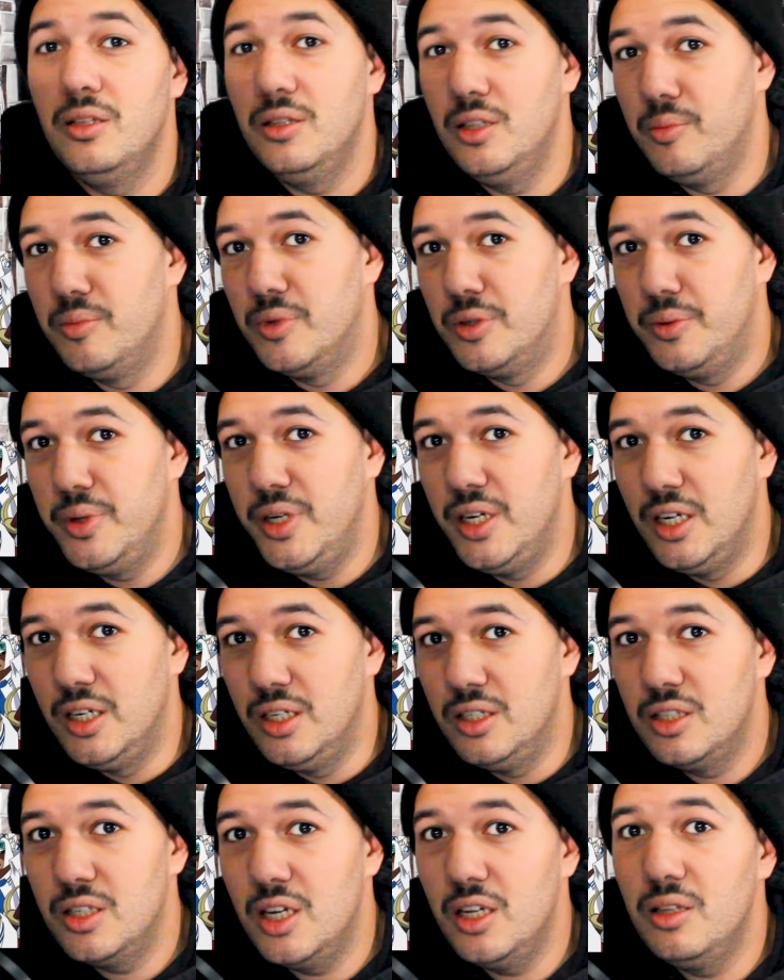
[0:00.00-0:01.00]
the
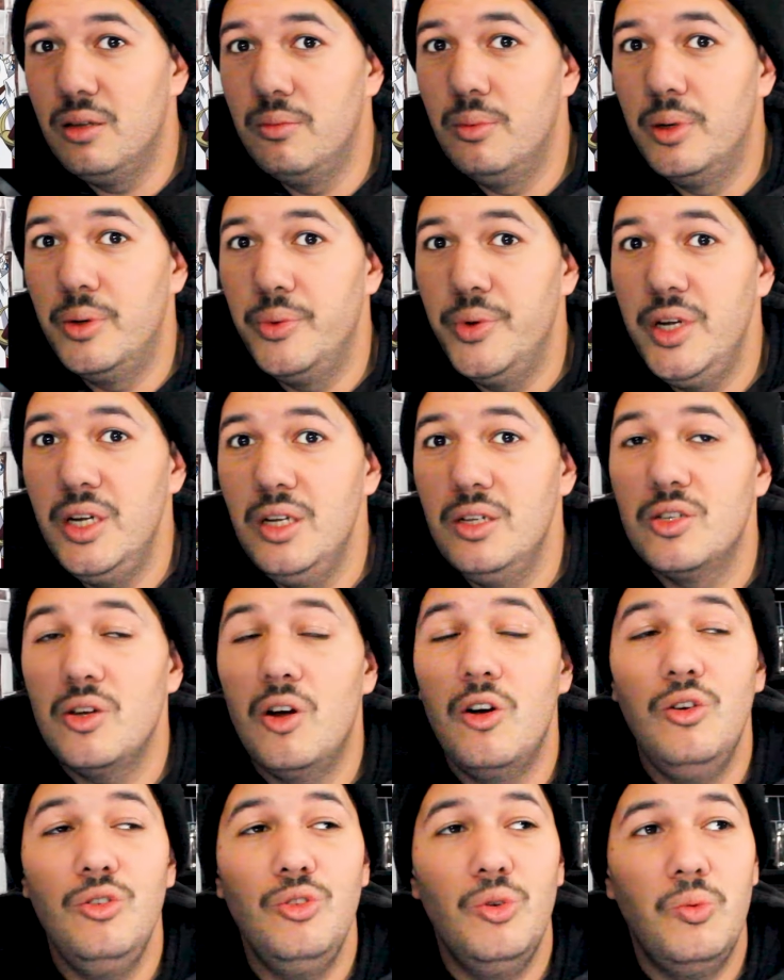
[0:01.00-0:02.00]
Marines, and the Marines
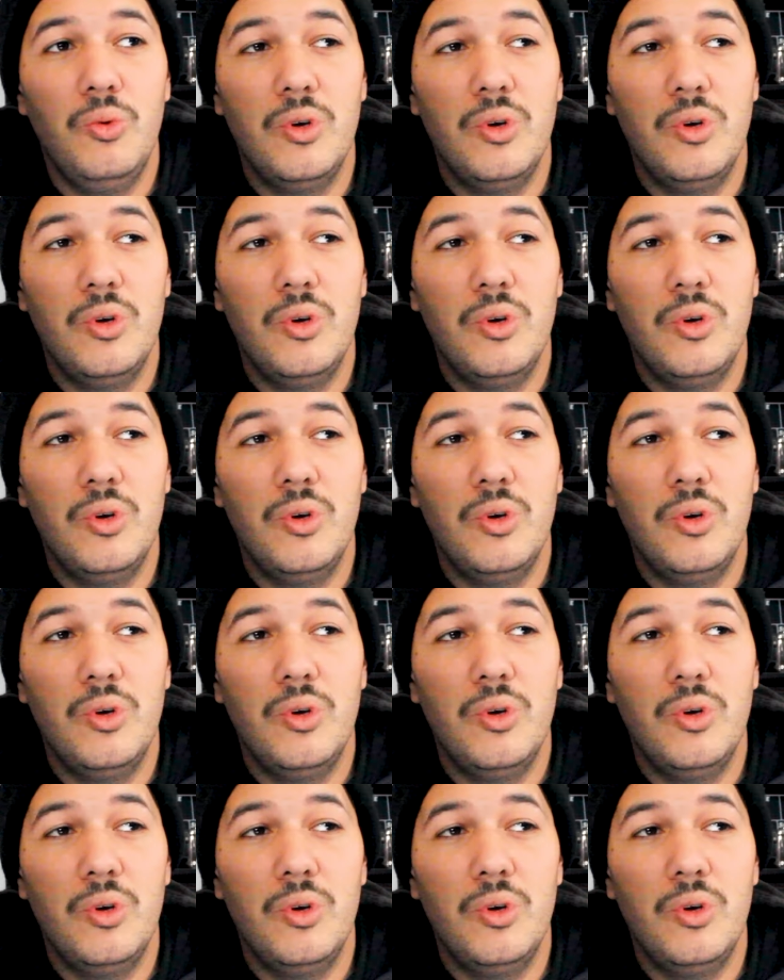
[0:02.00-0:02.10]
are the